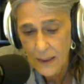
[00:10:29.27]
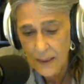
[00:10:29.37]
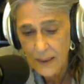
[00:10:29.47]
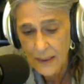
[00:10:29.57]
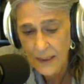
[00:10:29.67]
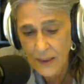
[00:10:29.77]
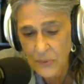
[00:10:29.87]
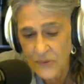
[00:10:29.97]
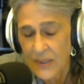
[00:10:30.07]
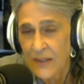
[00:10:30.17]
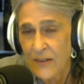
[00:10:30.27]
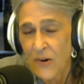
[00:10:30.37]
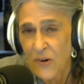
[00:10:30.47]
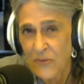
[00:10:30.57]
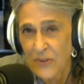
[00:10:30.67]
He was in an
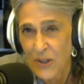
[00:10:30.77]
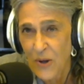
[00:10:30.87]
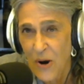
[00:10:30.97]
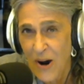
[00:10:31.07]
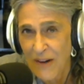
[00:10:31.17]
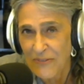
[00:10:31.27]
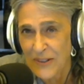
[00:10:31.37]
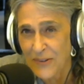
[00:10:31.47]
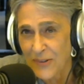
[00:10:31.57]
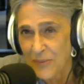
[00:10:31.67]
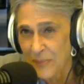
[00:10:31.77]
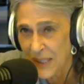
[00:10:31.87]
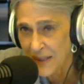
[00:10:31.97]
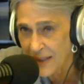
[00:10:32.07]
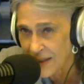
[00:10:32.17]
Oval Office
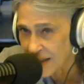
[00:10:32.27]
meeting.